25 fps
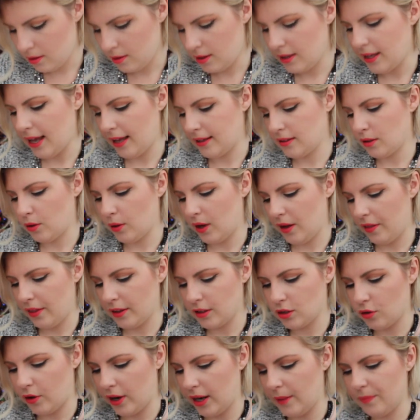Yes, okay,
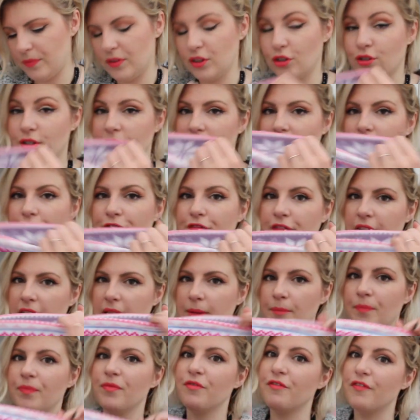that's great. It doesn't have feet.
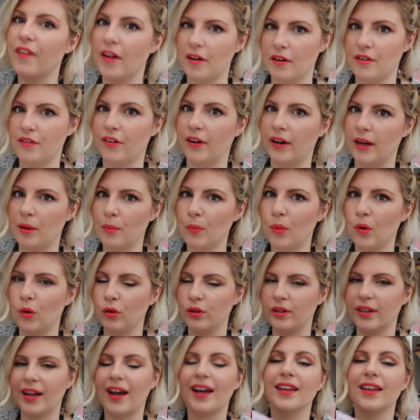Very, very important.